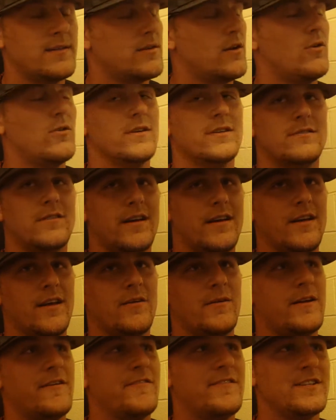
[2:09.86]
It's always ready.
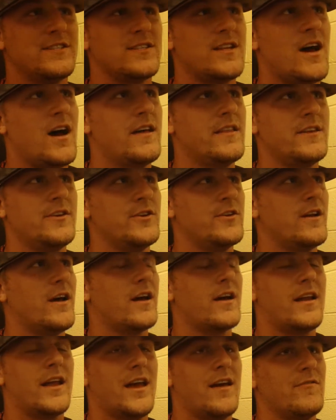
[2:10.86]
I mean, if it's not, then you're
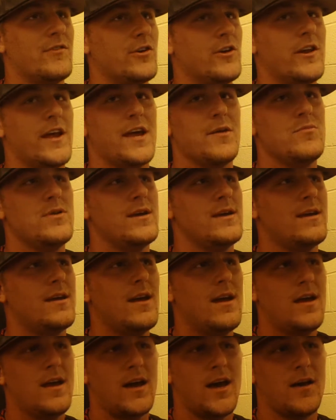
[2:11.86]
not going to have a good AB.
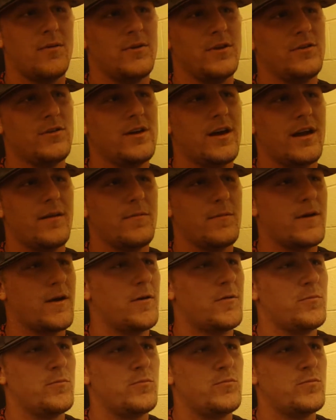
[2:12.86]
I mean, you got to
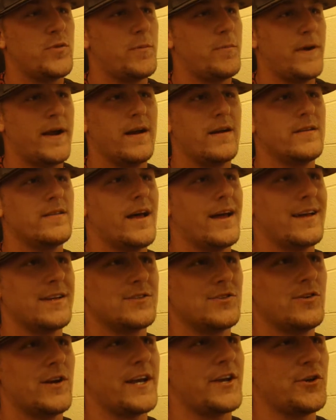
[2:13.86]
come prepared
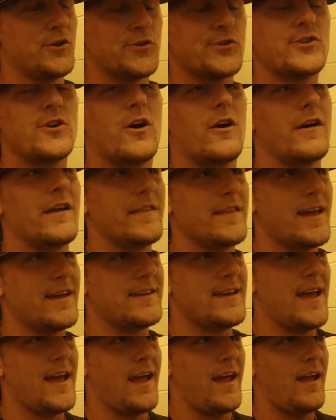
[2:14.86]
like you're starting
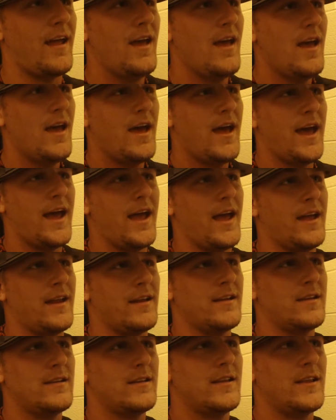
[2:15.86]
that day.
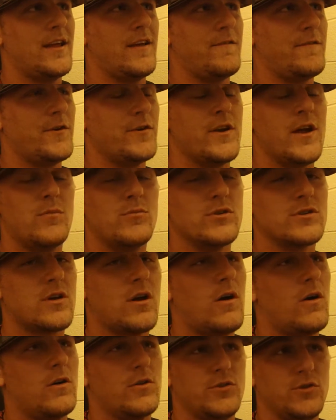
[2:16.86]
And if your number's
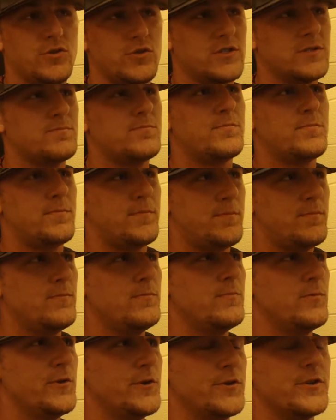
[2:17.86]
called,
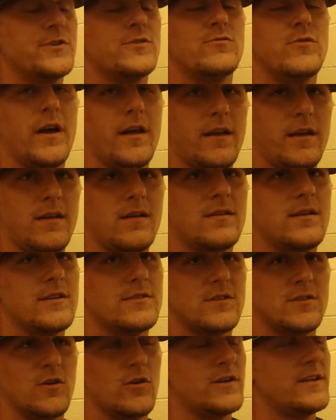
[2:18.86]
you're just ready.
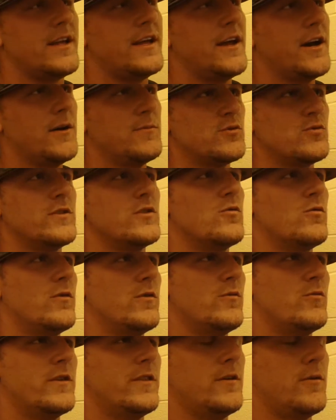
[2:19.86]
So it helps with
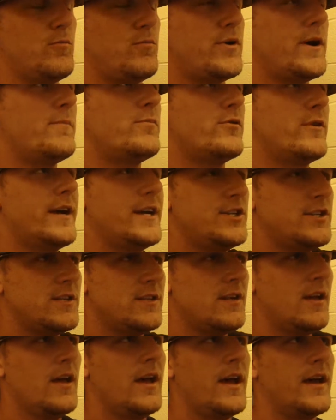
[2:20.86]
the
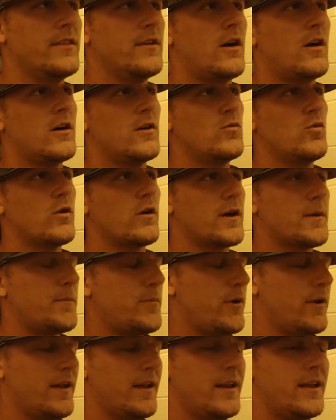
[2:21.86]
preparation and the hard work I
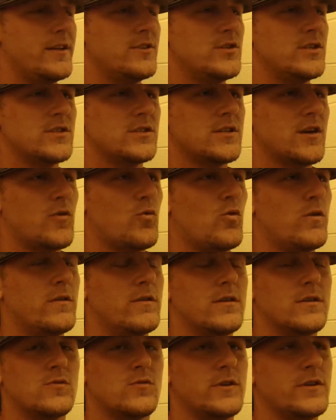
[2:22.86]
put in. It's just like one of
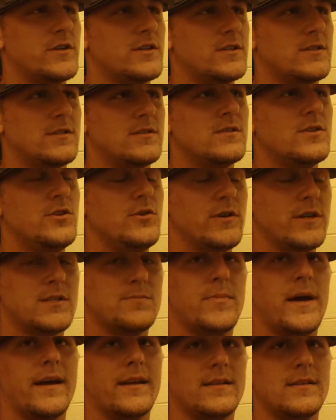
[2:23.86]
those where you
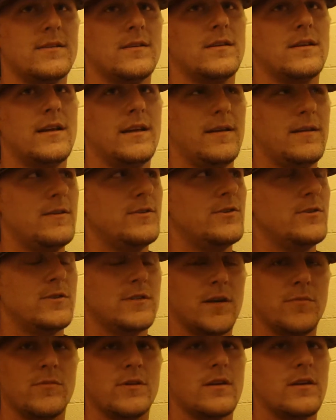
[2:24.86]
expect to do
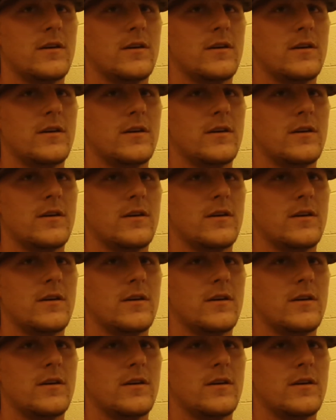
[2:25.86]
something